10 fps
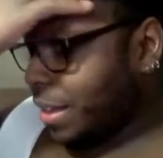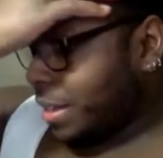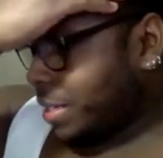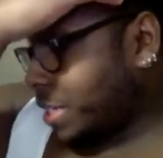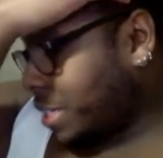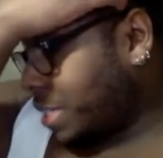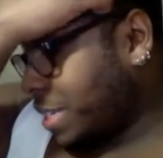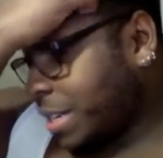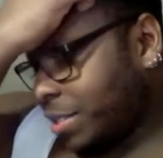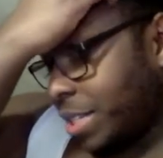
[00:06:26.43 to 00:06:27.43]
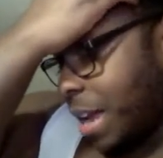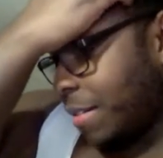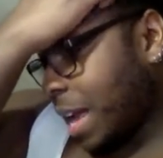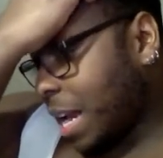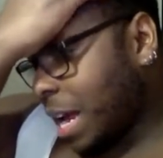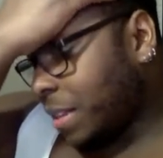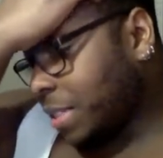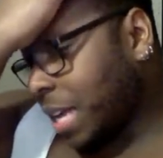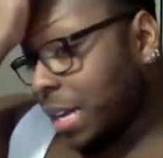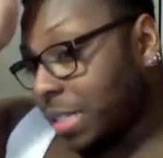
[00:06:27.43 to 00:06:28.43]
Just, you know, shouting out all
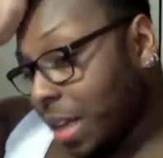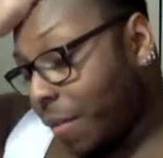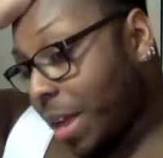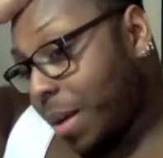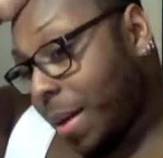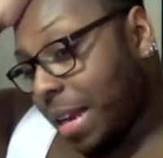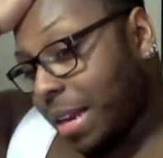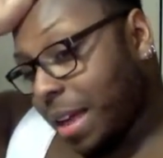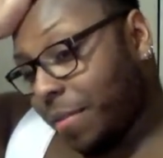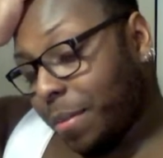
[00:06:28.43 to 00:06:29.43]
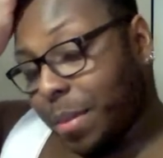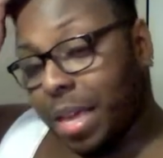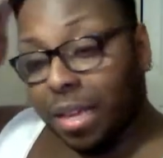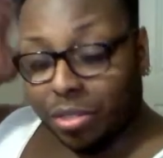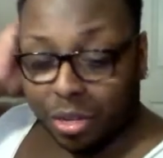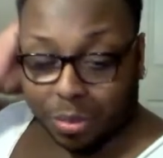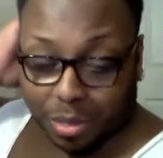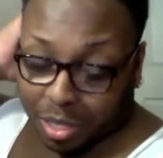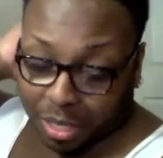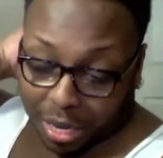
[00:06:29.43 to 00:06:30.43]
this kind of stuff. Ain't nobody there for me. And Trick
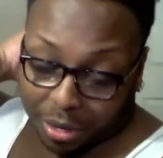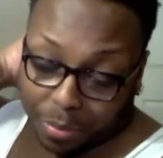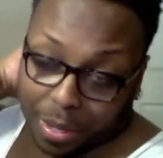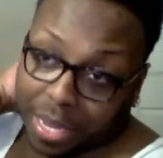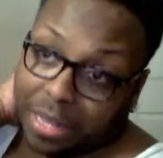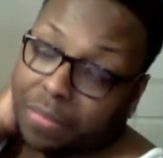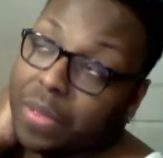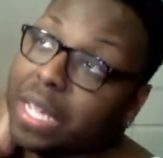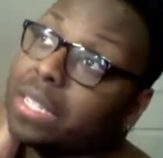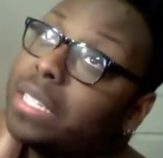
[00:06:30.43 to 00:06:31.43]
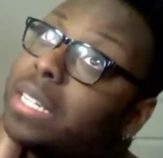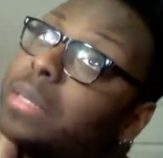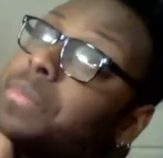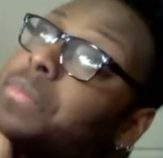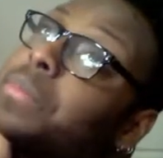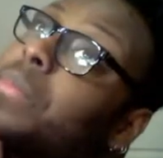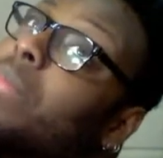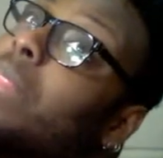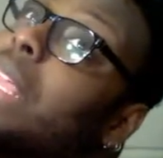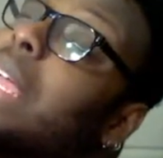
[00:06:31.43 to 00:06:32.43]
was just like, you playing the victim.
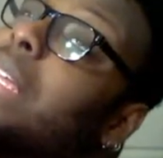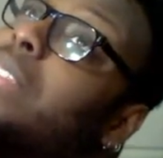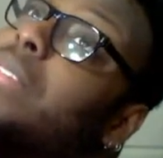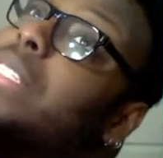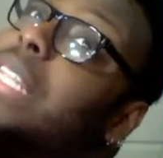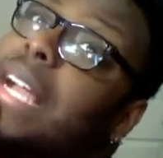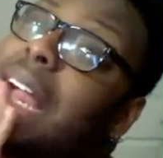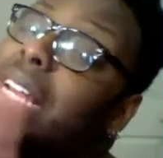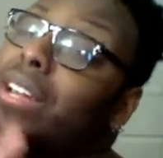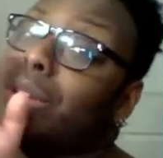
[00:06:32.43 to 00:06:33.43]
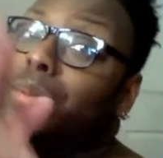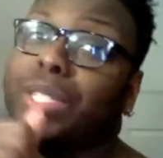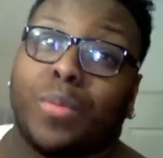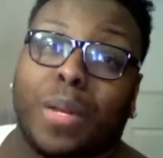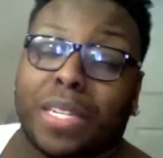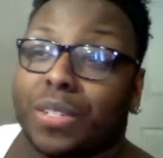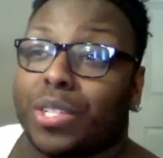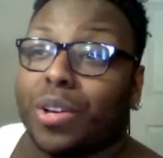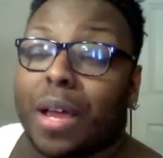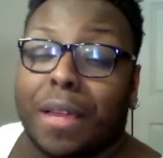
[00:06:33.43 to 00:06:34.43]
And she was just like, I know you was with
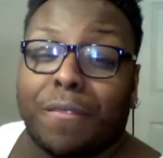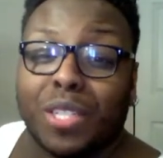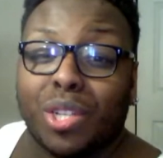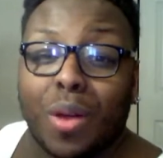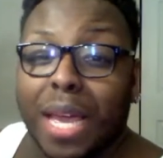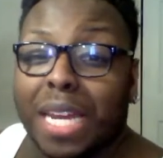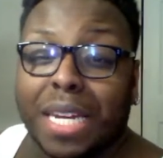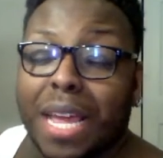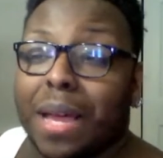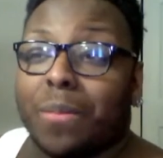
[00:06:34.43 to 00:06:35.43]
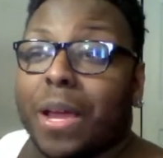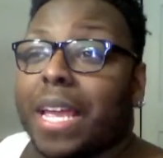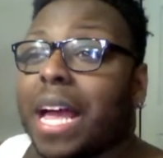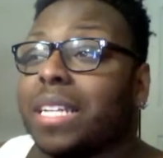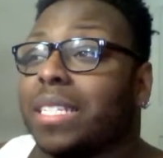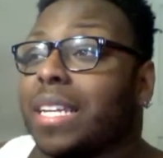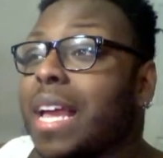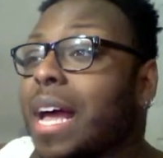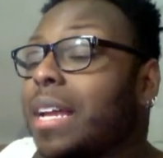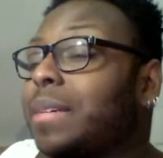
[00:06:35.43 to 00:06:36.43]
Joy for Joy any damn way. Got it to the
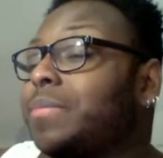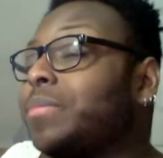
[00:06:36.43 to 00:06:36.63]
autumn.